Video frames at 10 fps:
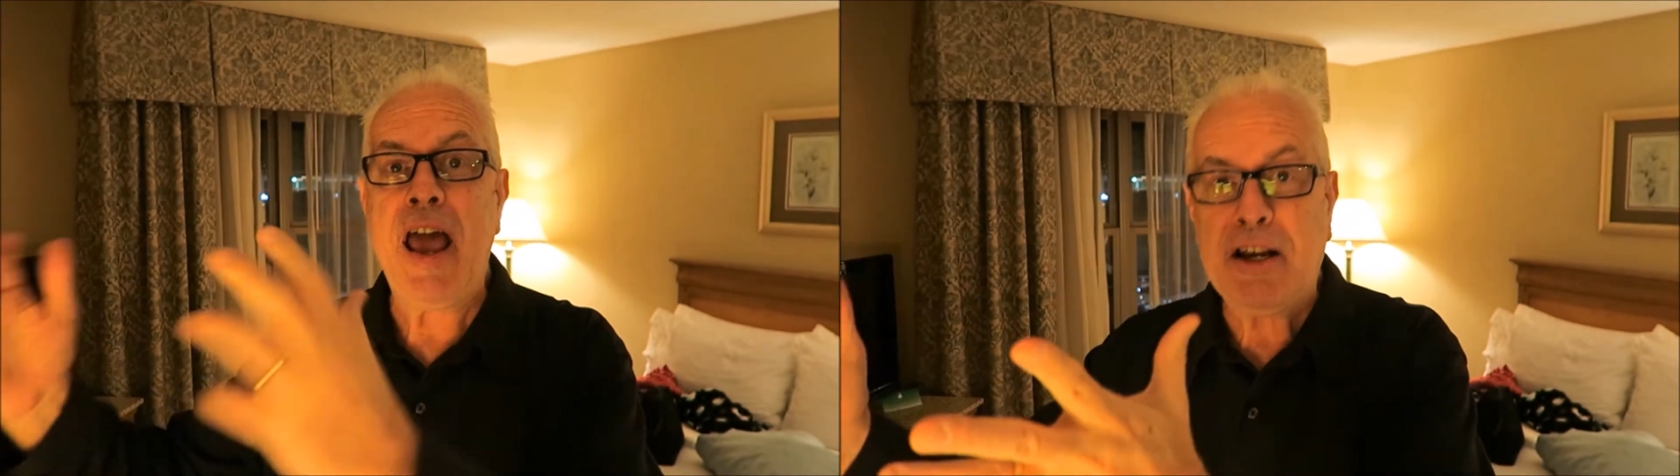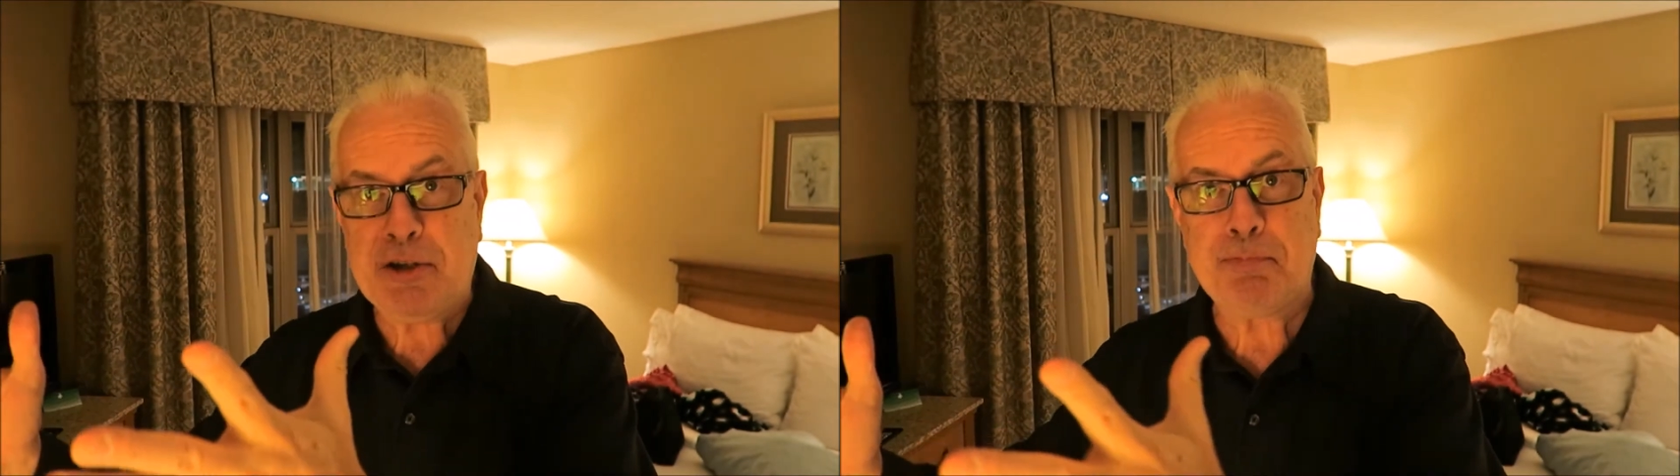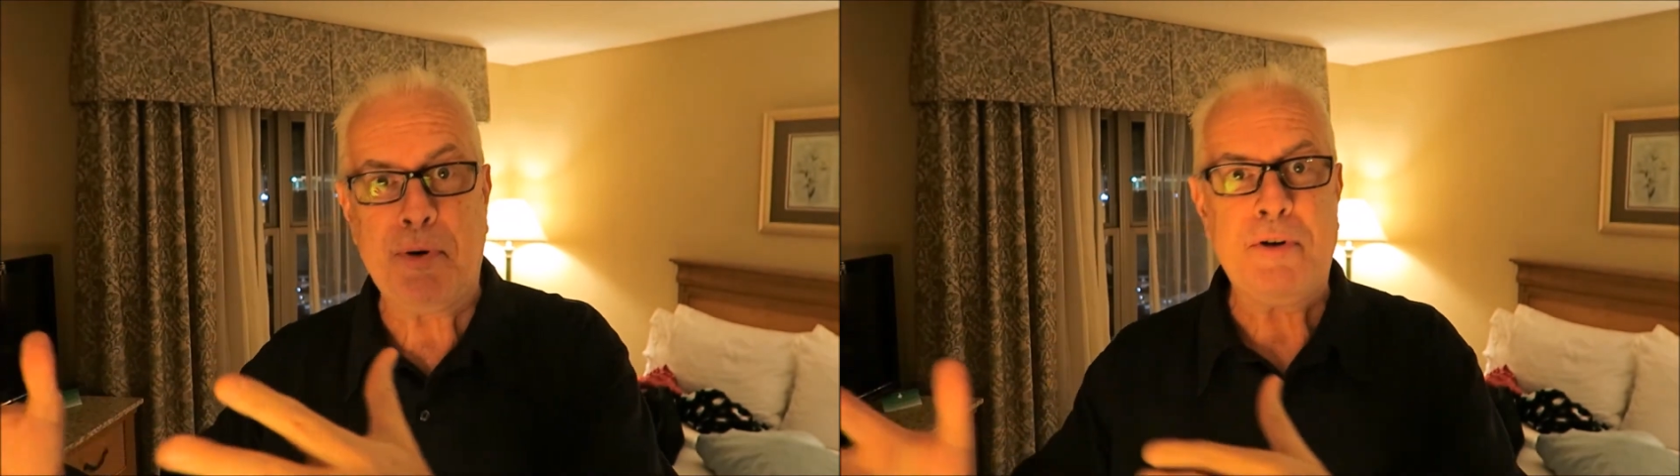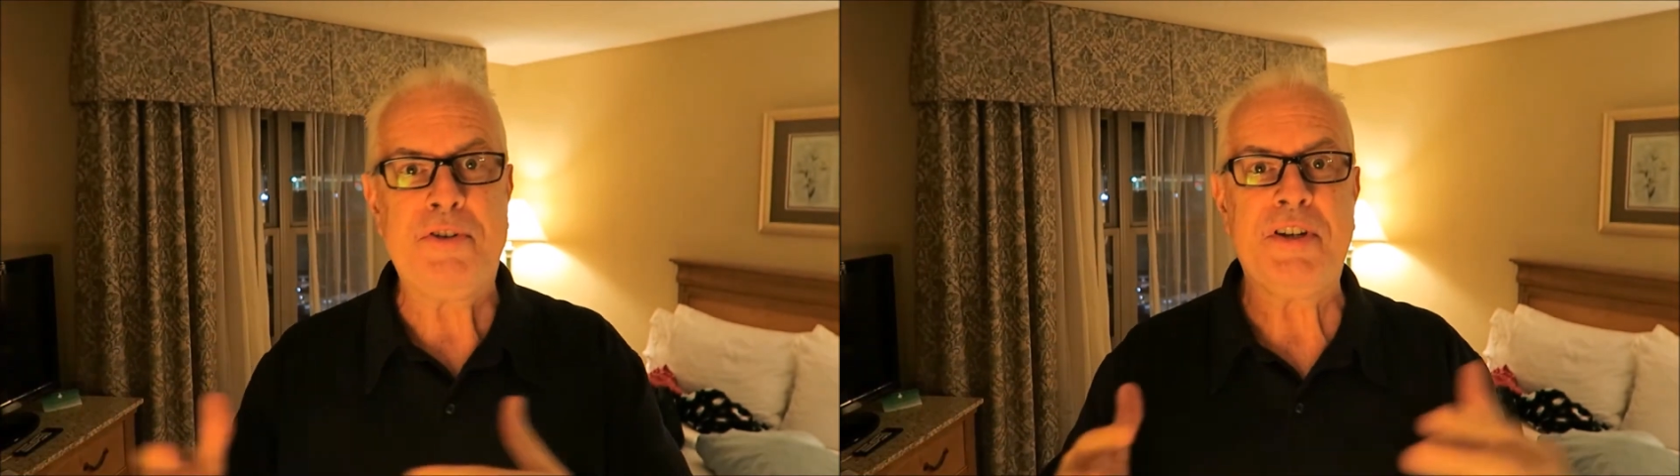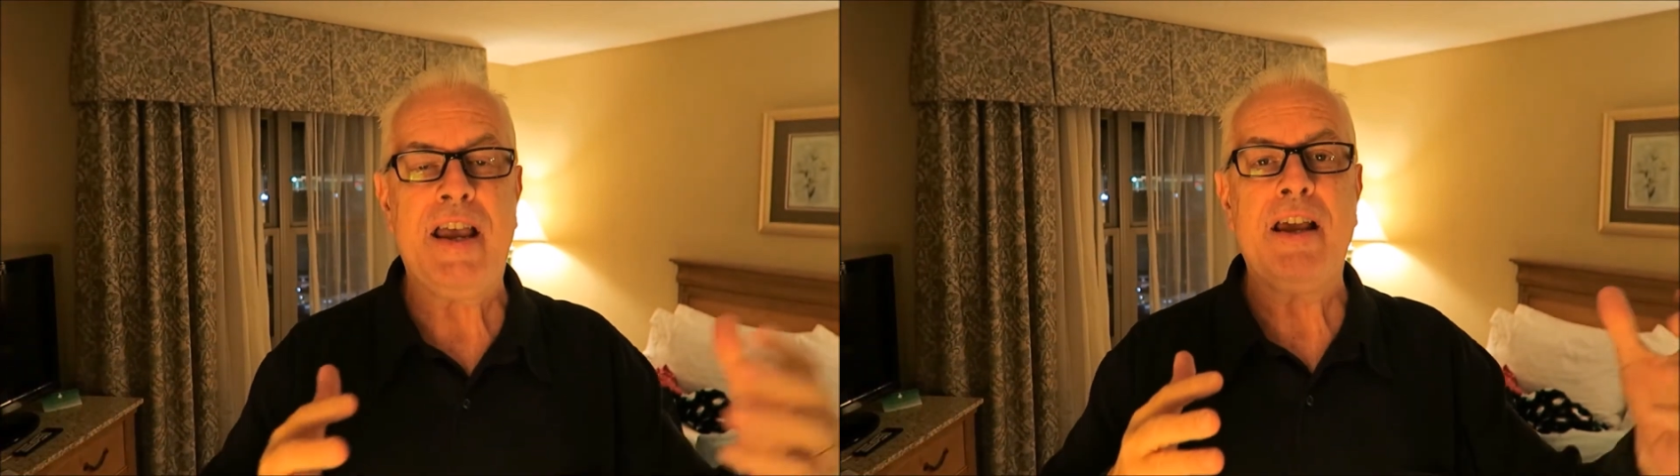
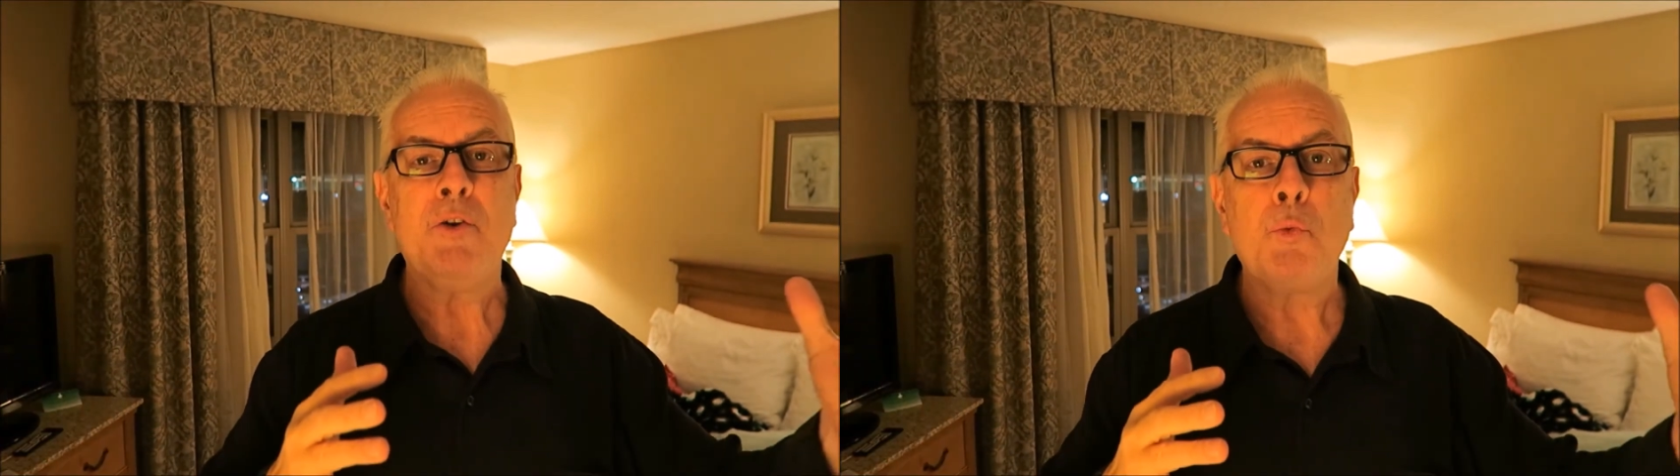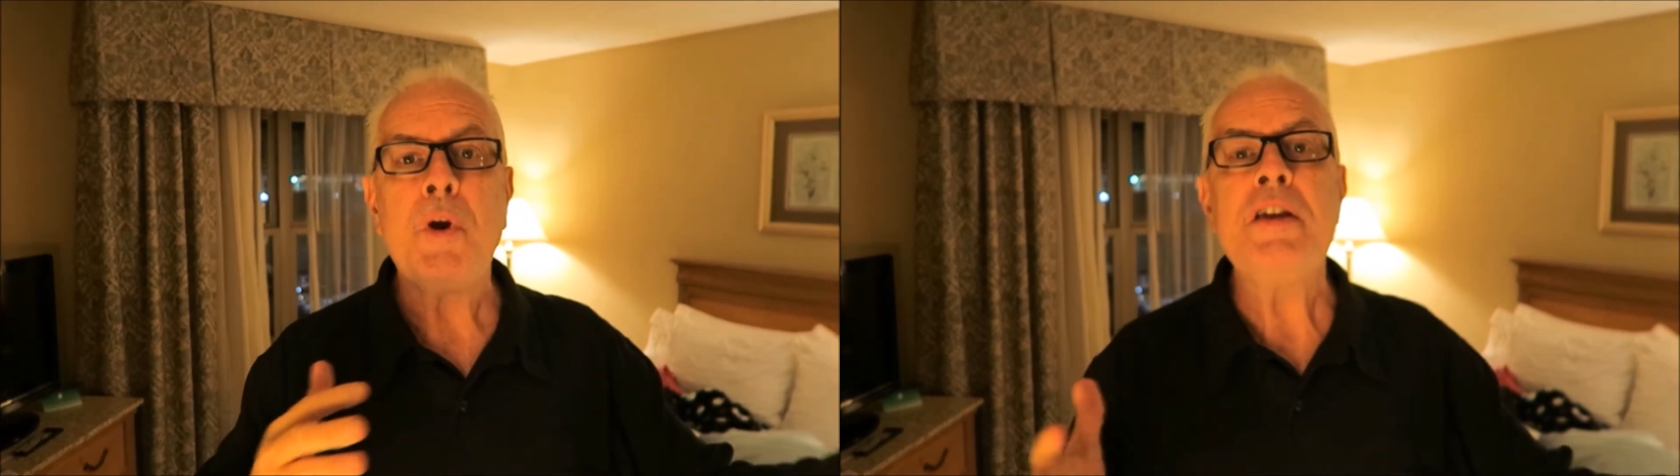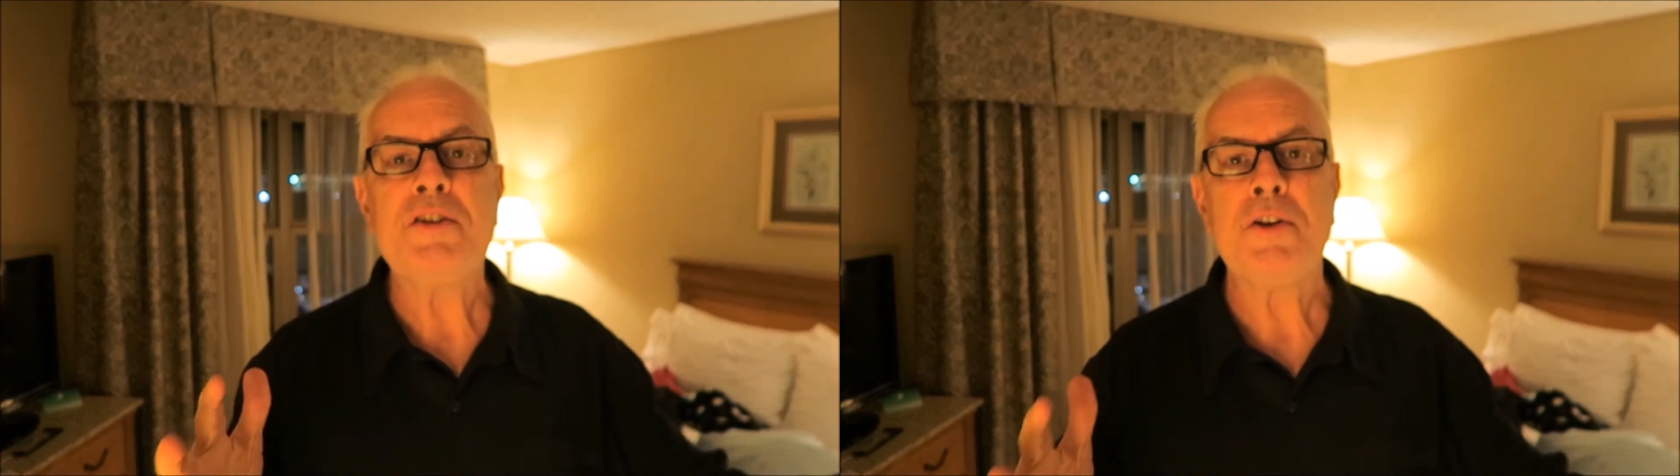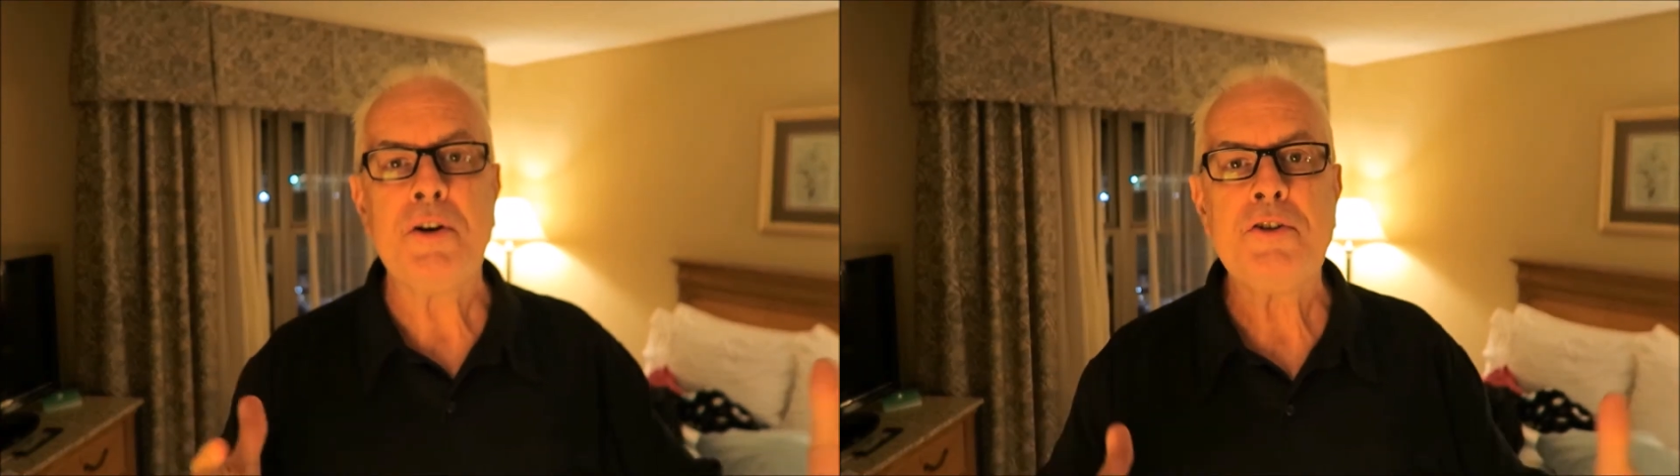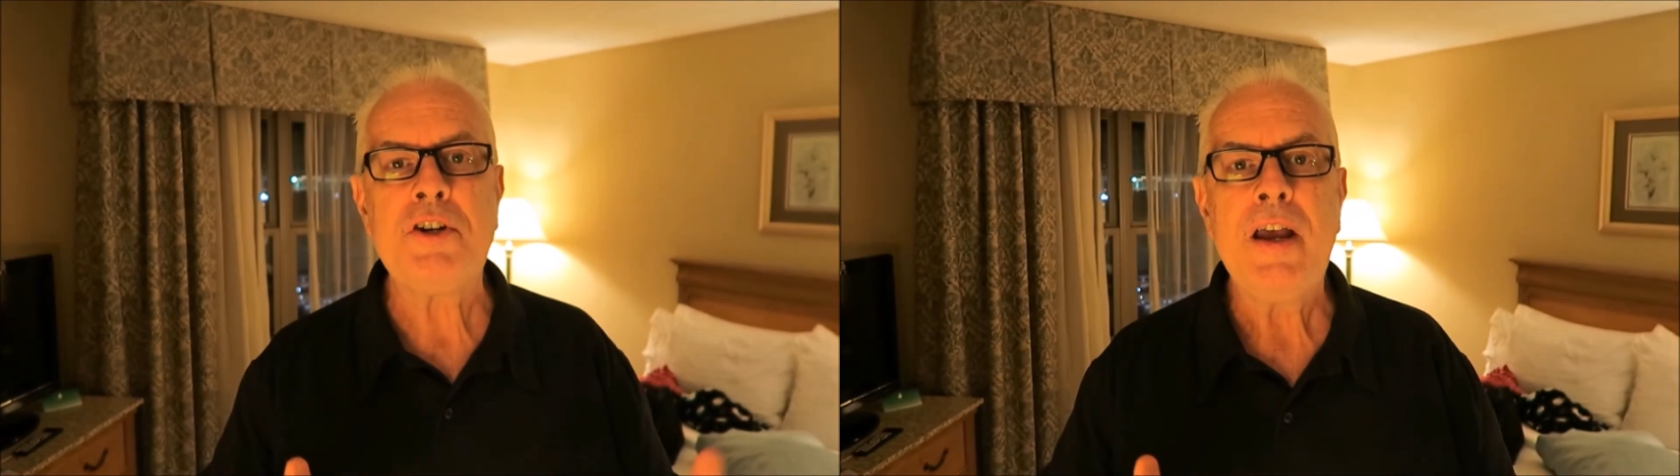experts and
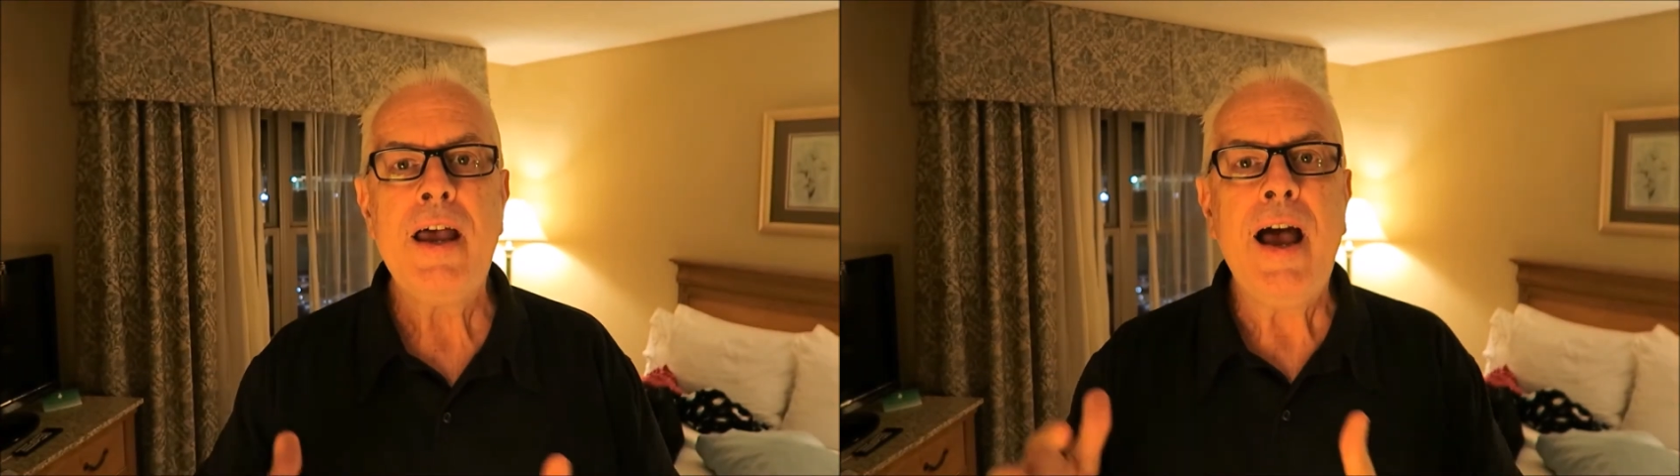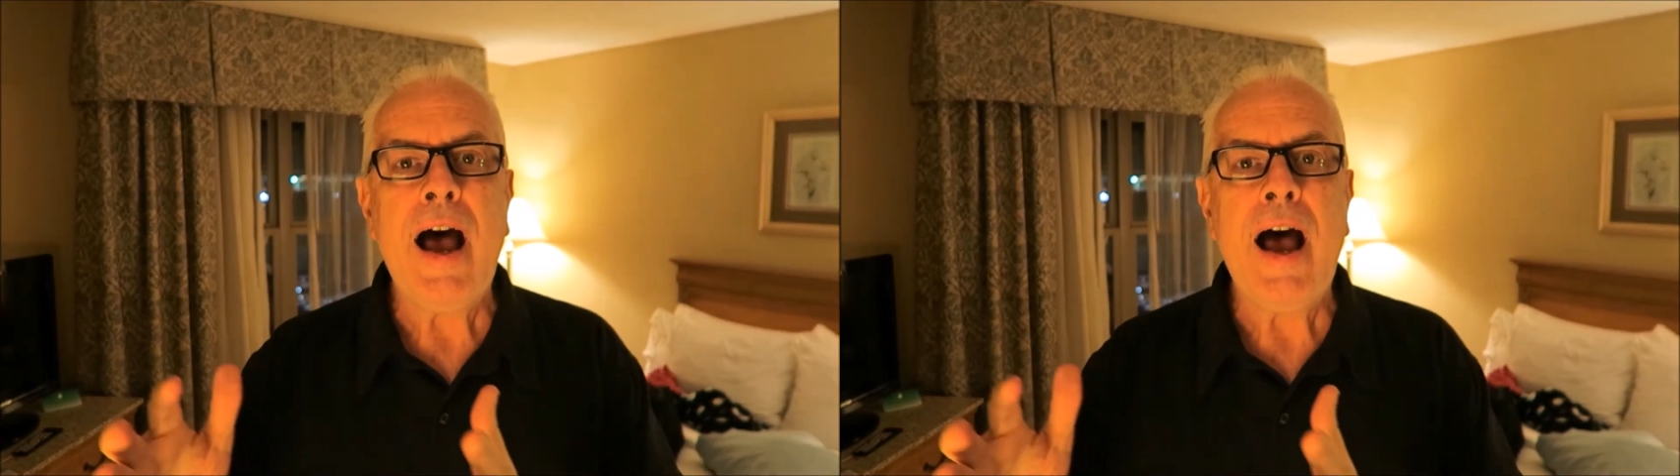research